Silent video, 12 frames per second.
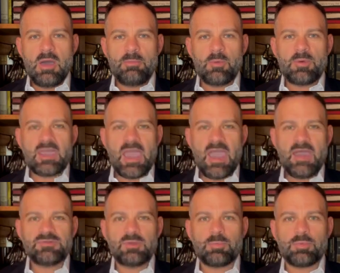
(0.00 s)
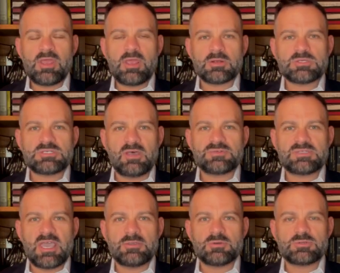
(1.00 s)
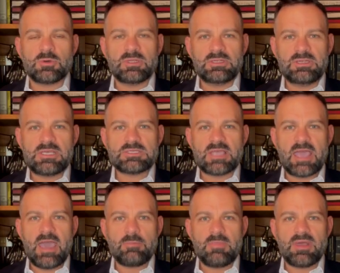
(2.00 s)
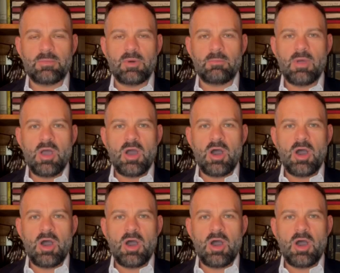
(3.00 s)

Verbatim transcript: But we have to bring ourselves together to at least, at minimum,